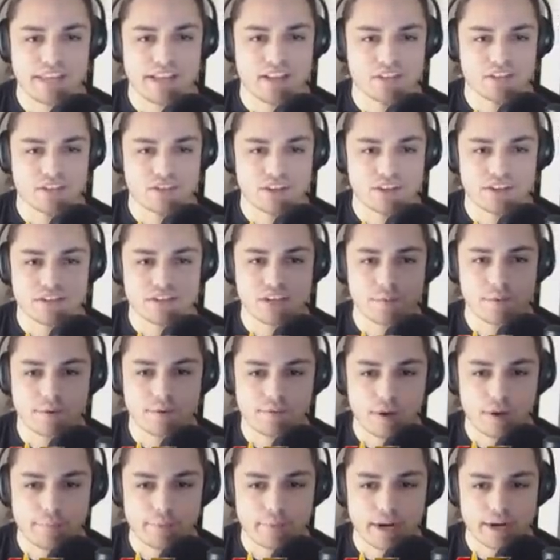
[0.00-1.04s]
Let's look at some of
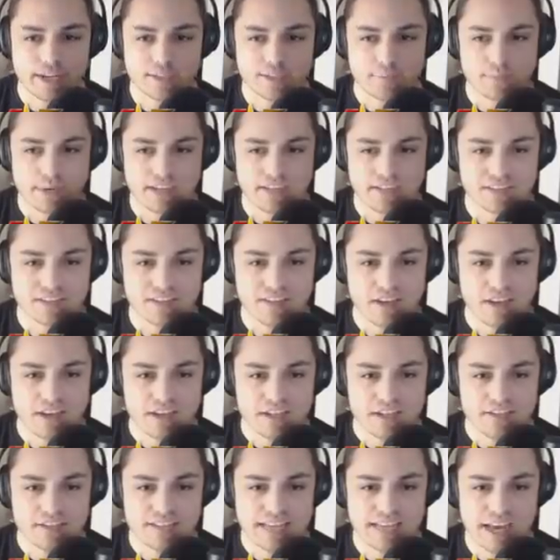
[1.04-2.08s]
our prospects,
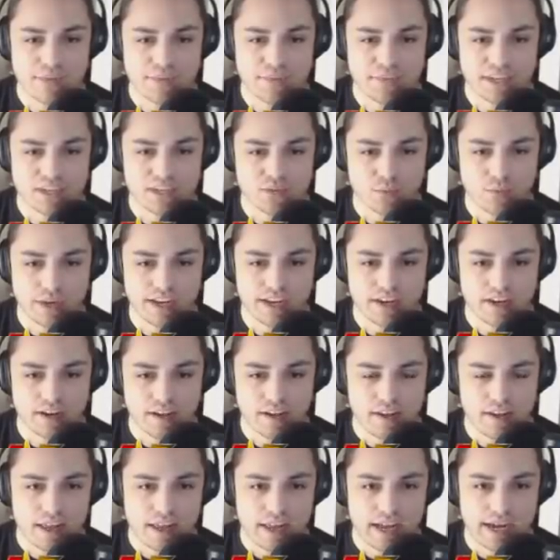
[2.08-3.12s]
see how things went.
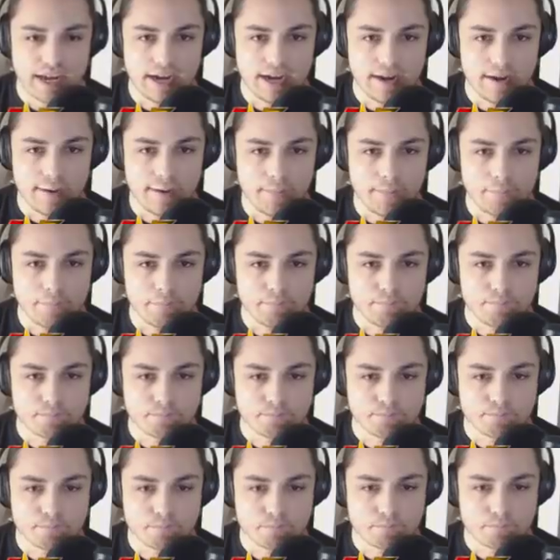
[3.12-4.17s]
Um,
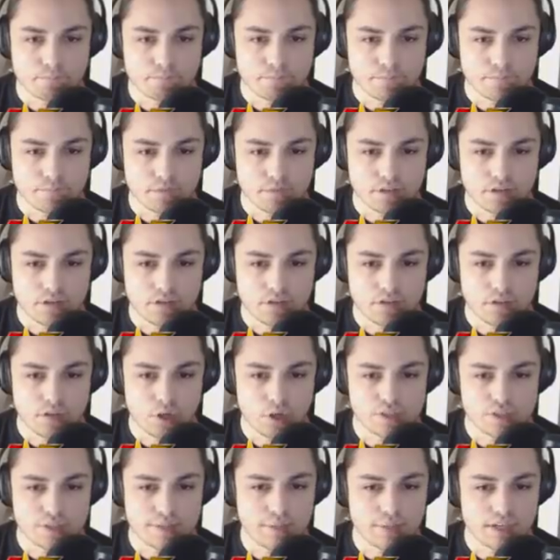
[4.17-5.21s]

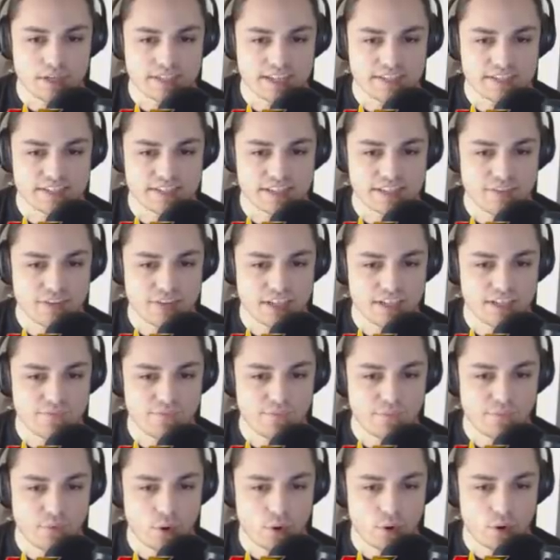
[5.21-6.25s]
Jose Marte,
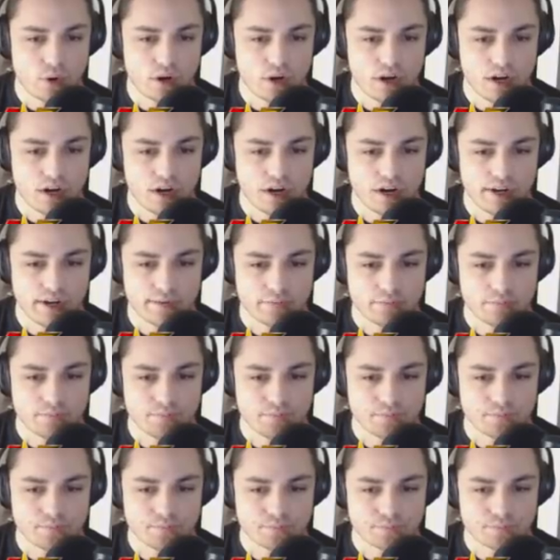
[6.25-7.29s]
74.
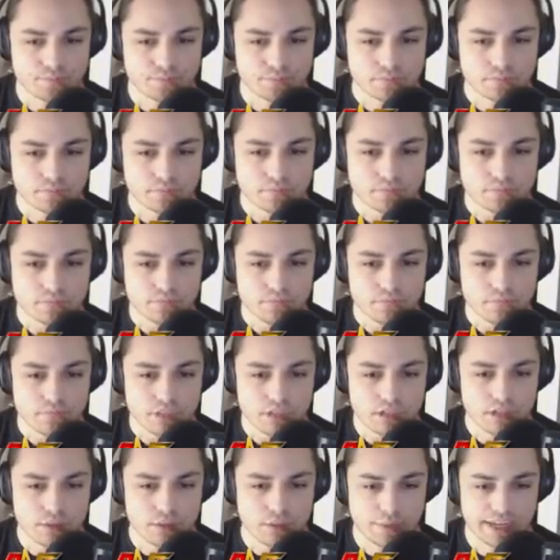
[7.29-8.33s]

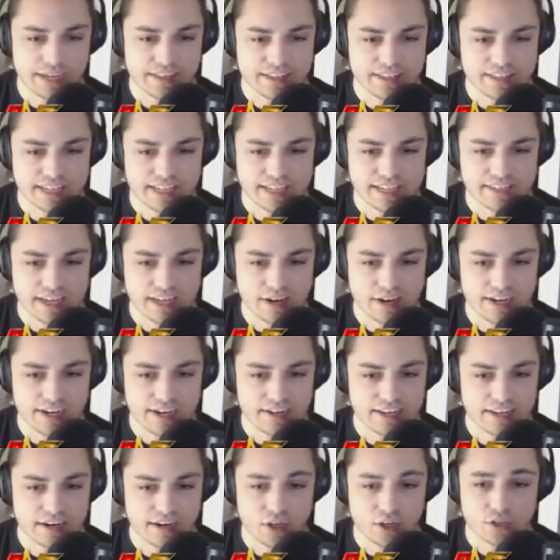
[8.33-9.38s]
We got these guys down here.
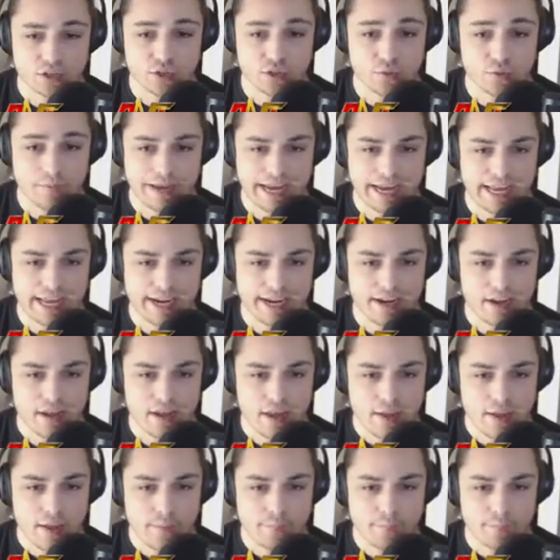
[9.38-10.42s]
They don't look too bad.
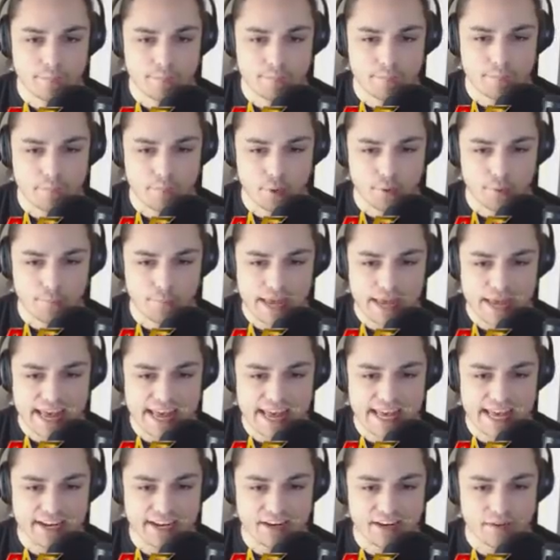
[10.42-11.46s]

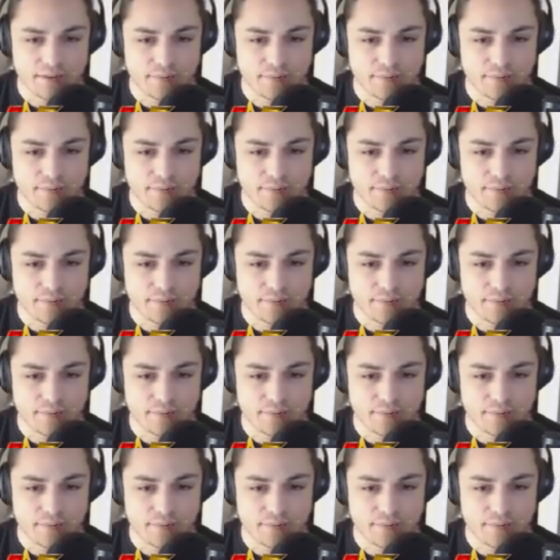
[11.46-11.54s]
Bullpen,